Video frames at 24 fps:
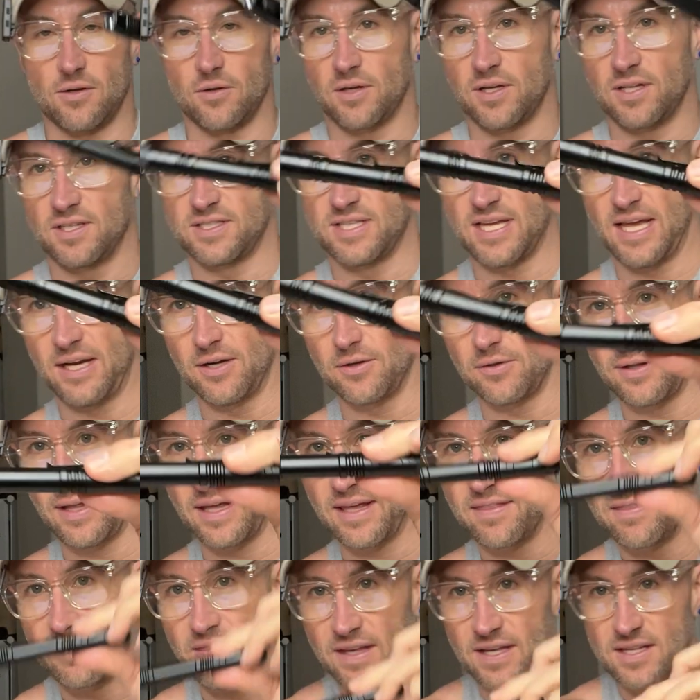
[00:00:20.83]
little container
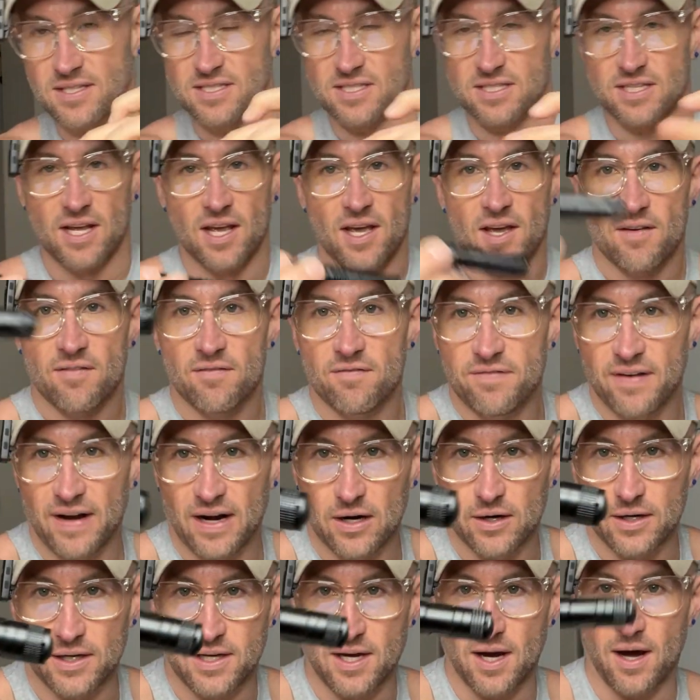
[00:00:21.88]
like this.
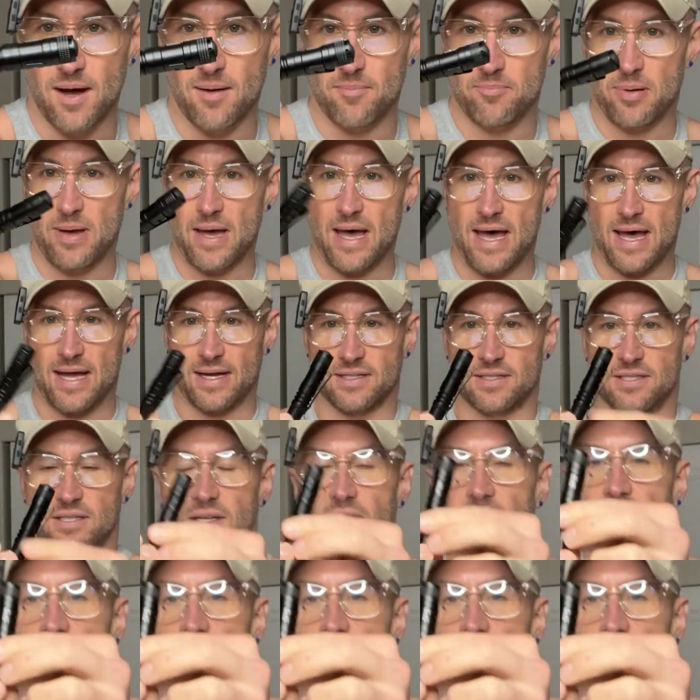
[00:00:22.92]
Very compact.